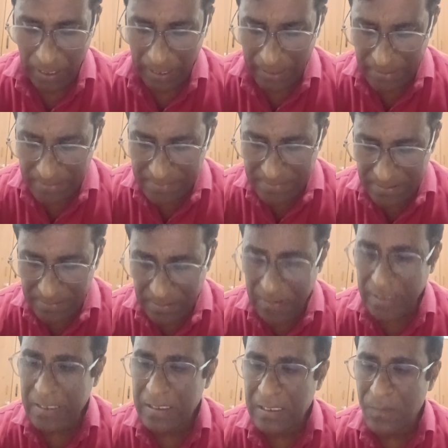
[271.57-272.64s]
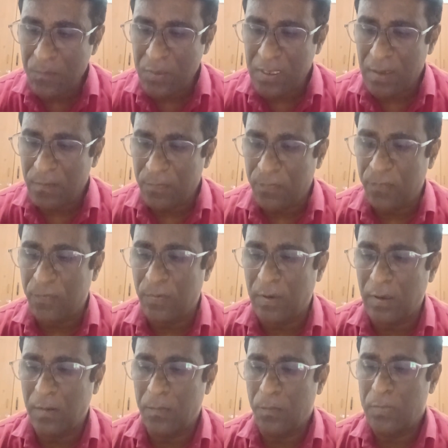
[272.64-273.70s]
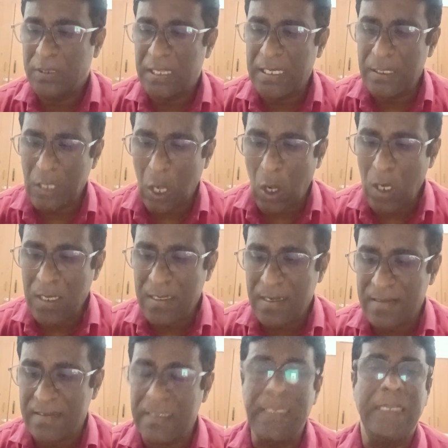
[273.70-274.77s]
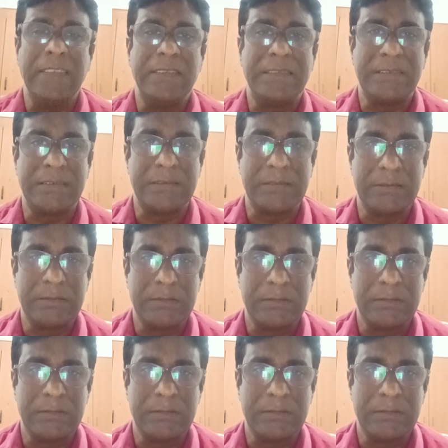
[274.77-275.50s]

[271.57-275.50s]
And certain incomes of the non-residents,